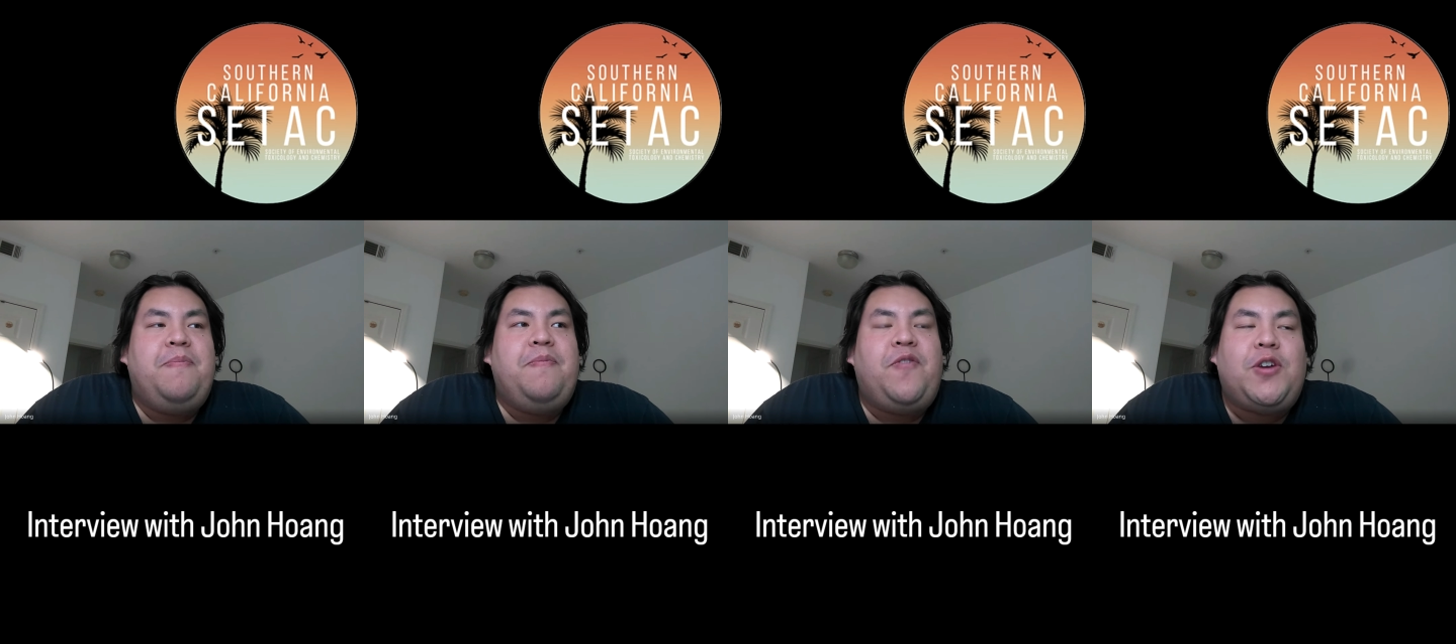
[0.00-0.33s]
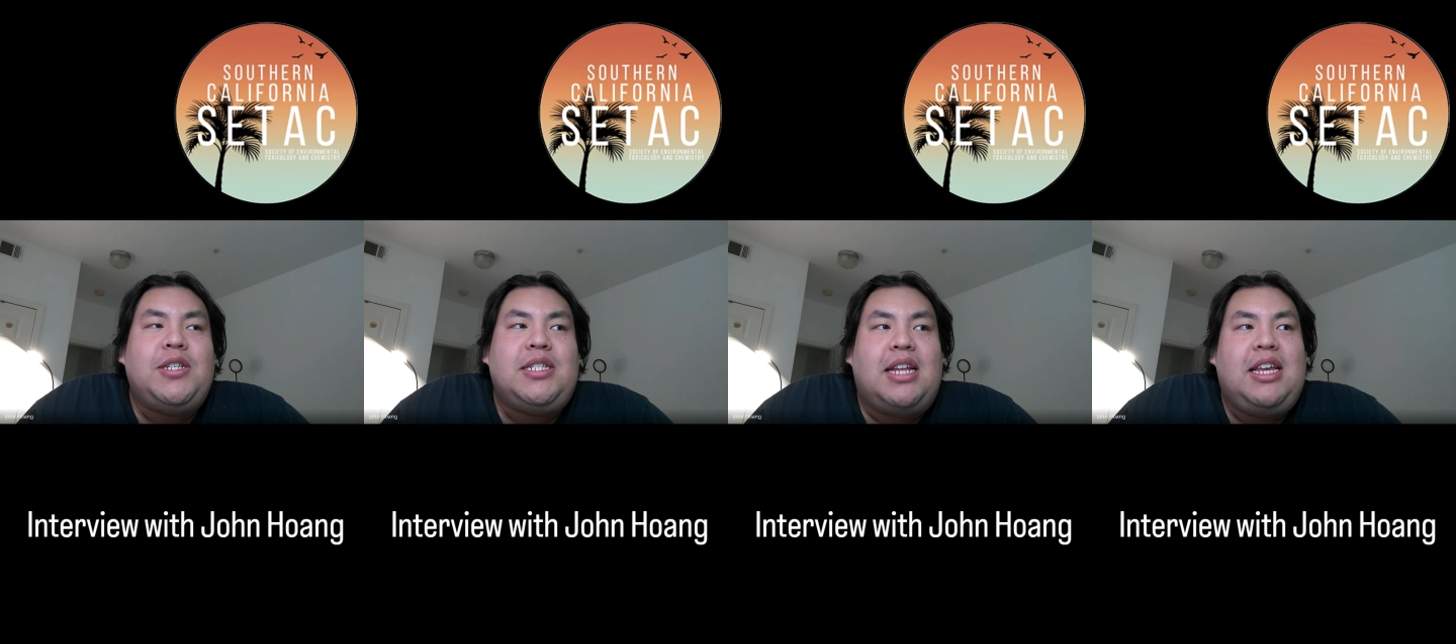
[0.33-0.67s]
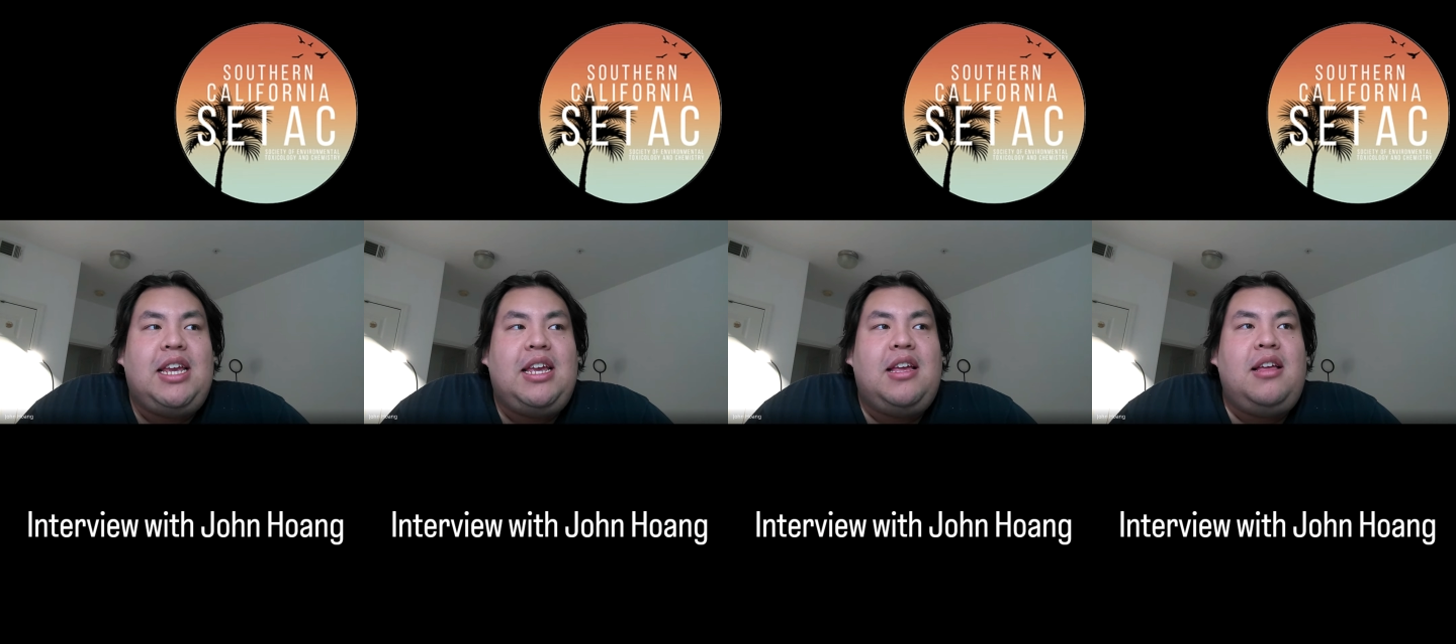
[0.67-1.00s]
first
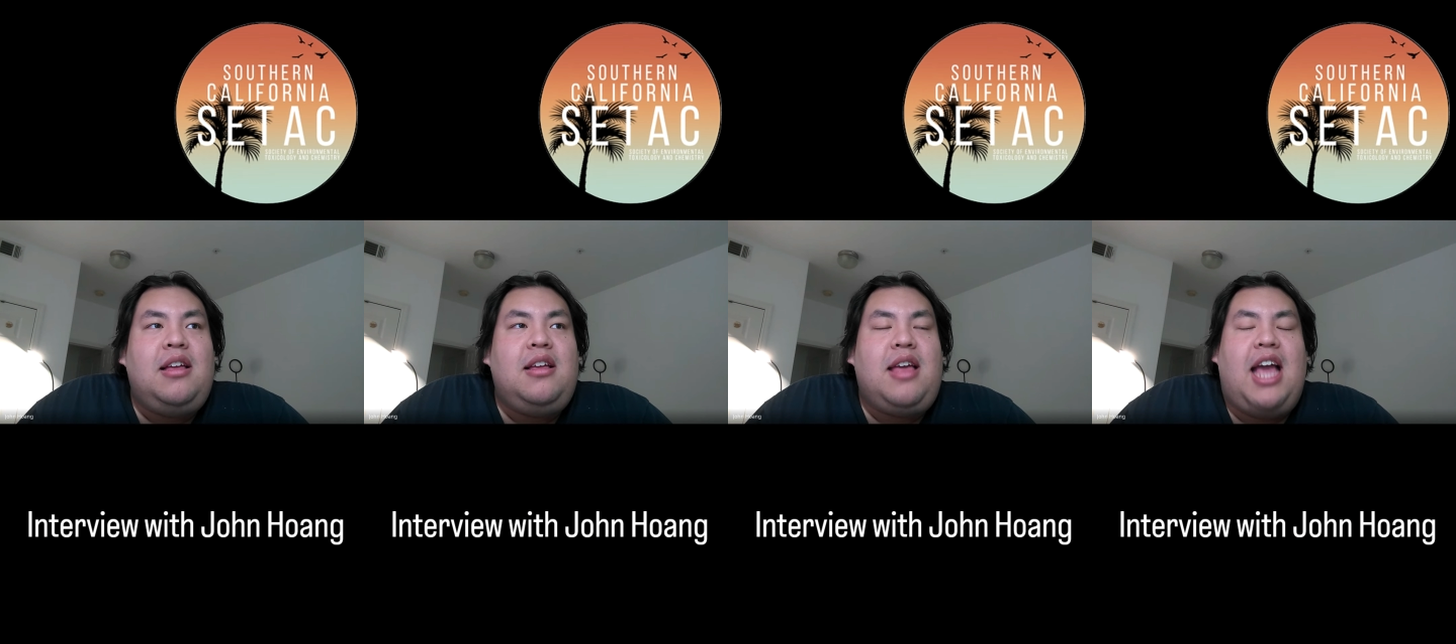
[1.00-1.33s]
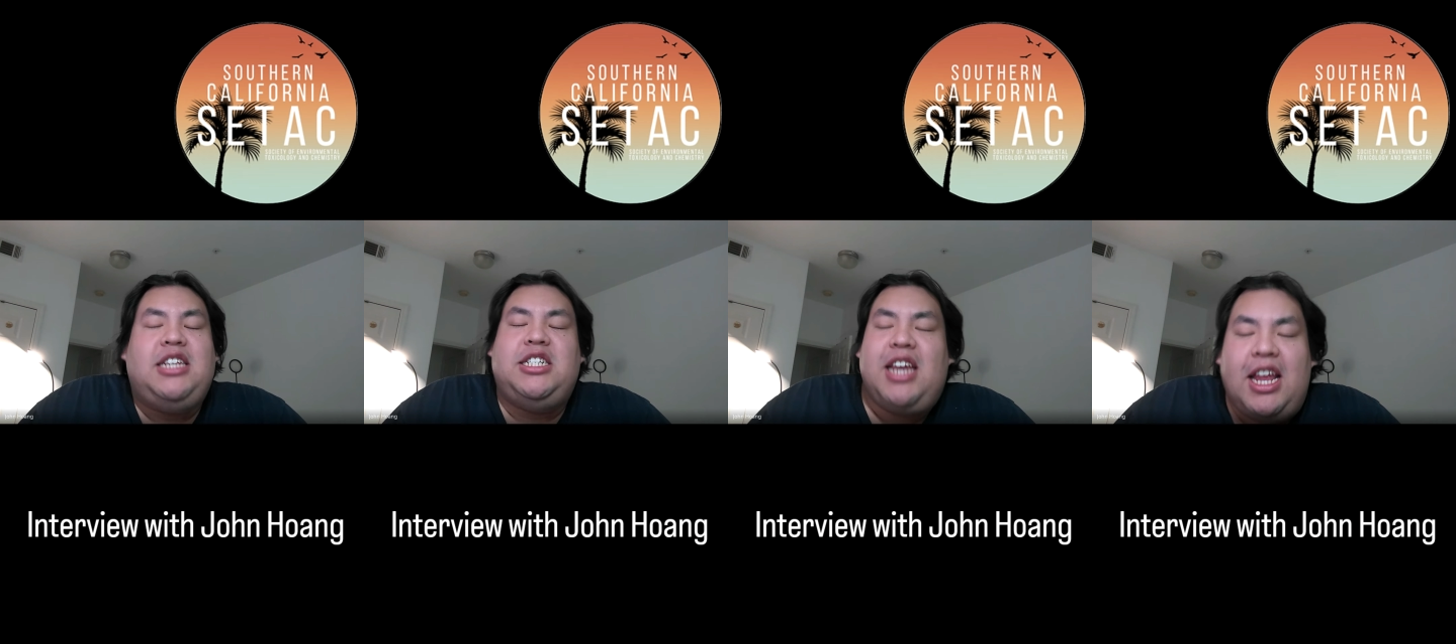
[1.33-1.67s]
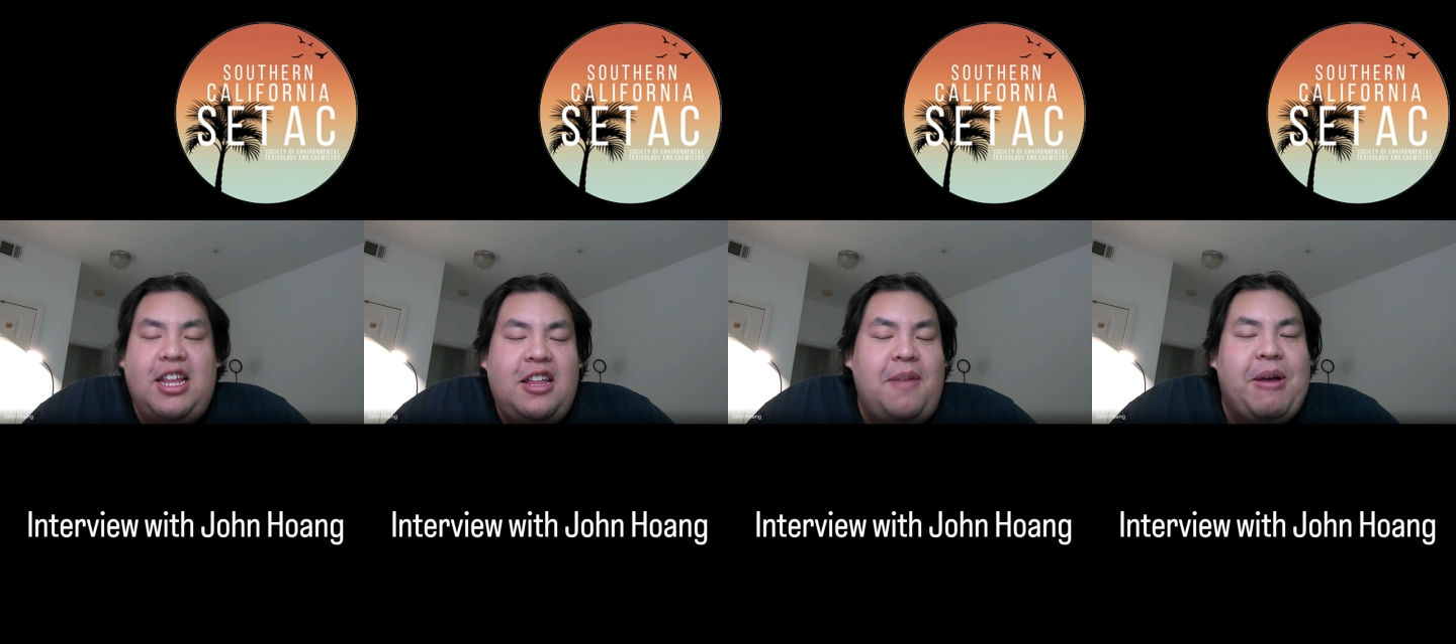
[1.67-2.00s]
getting
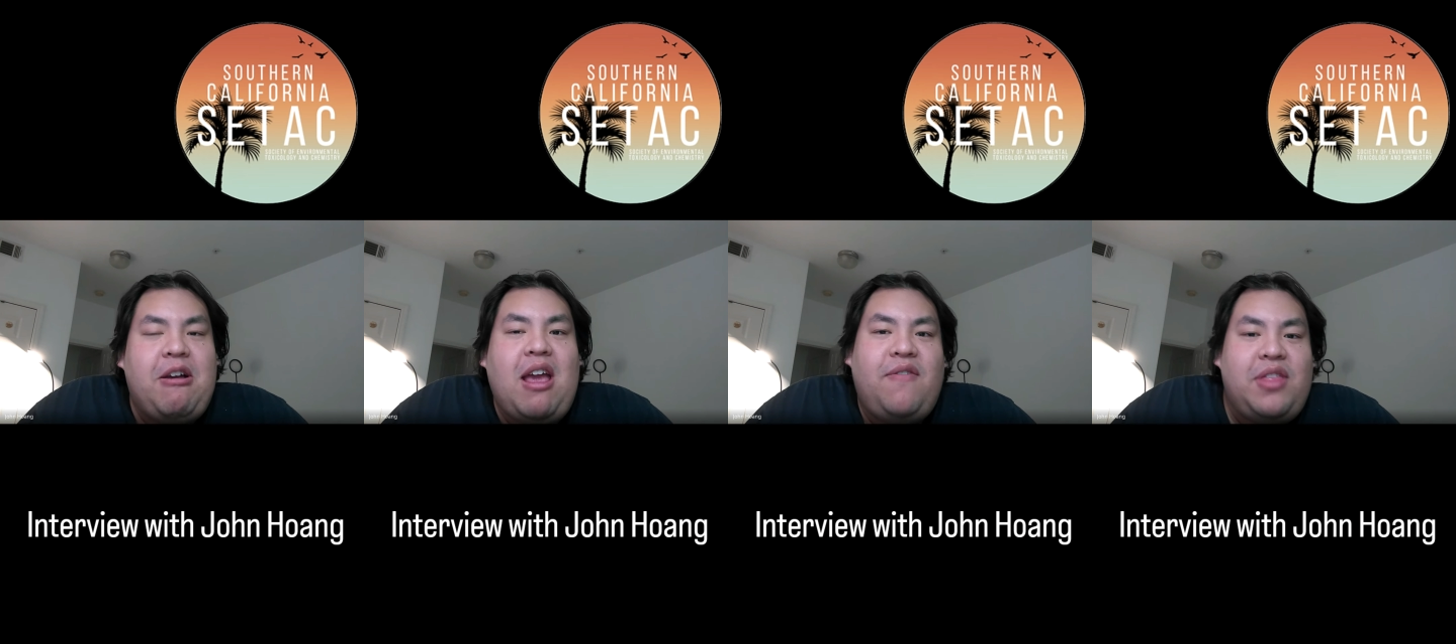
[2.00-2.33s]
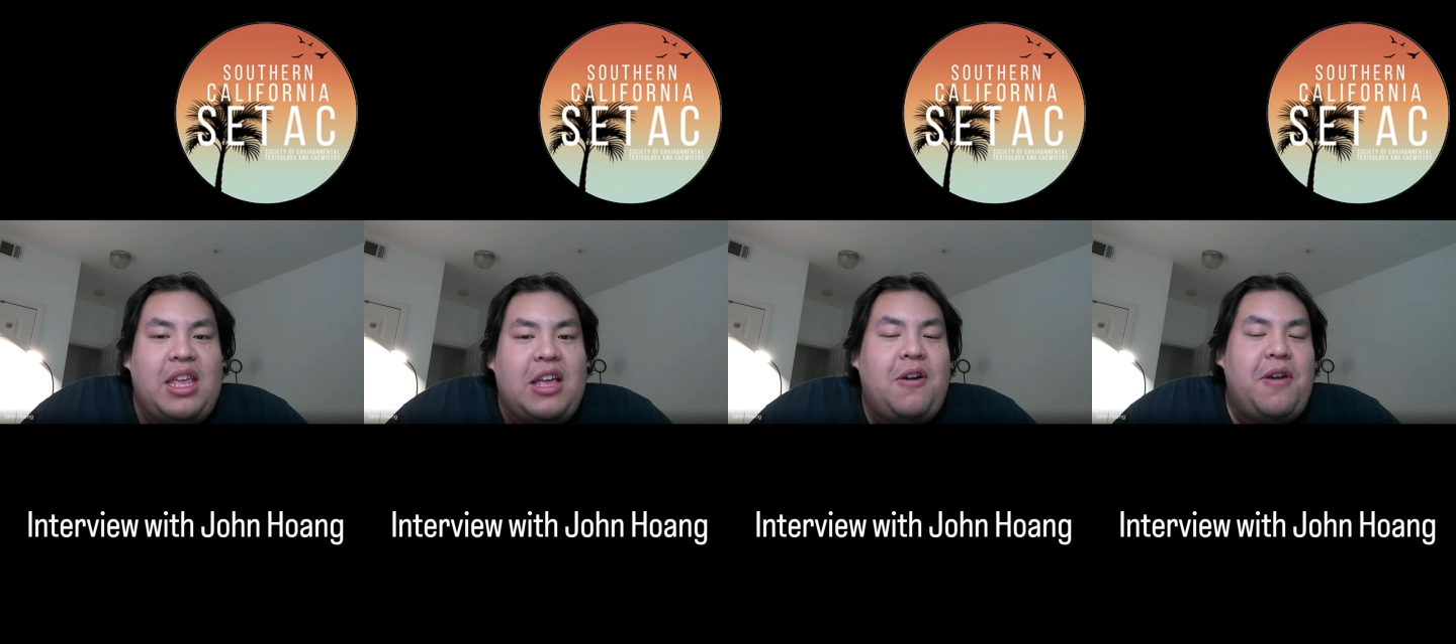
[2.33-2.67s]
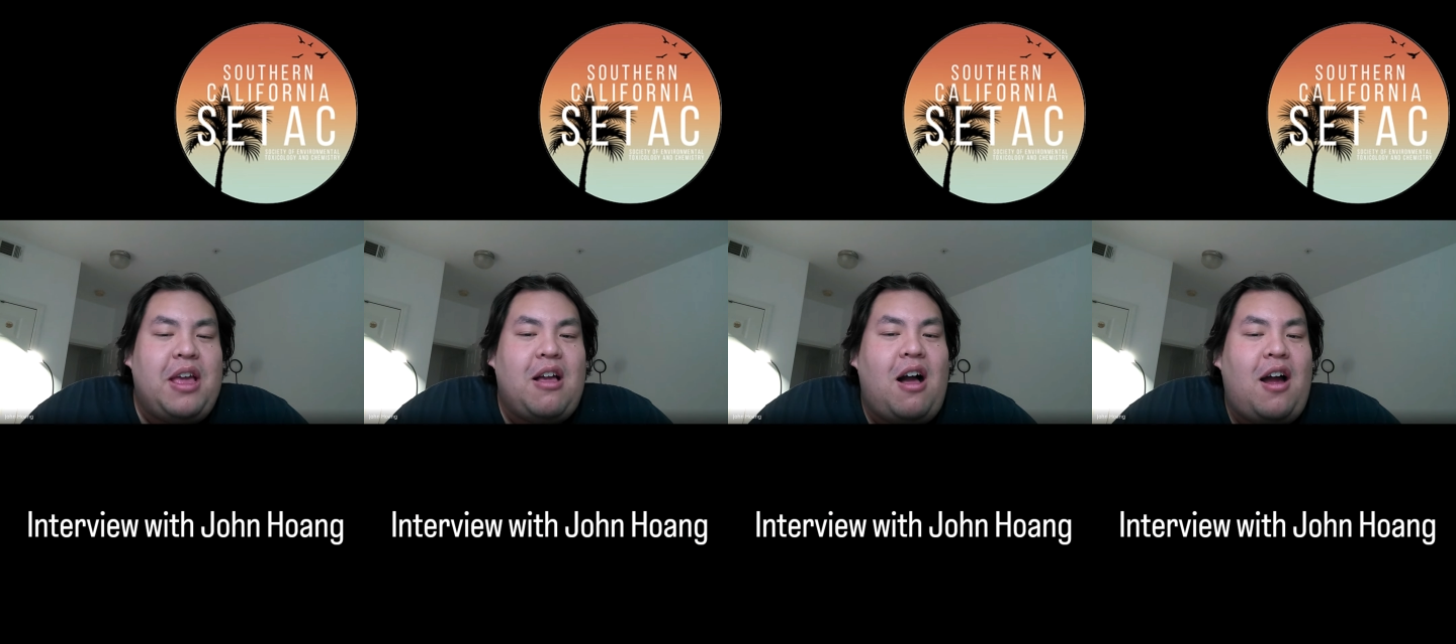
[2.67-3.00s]
educated about everything
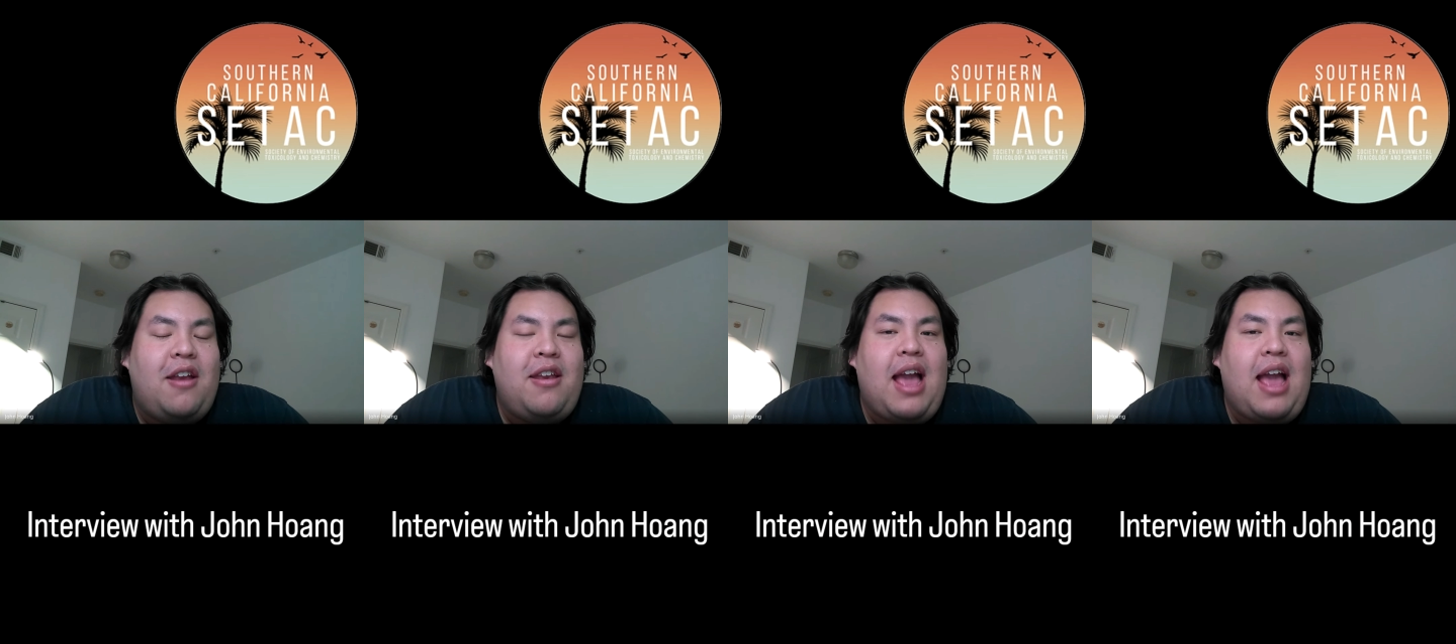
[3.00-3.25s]
going on.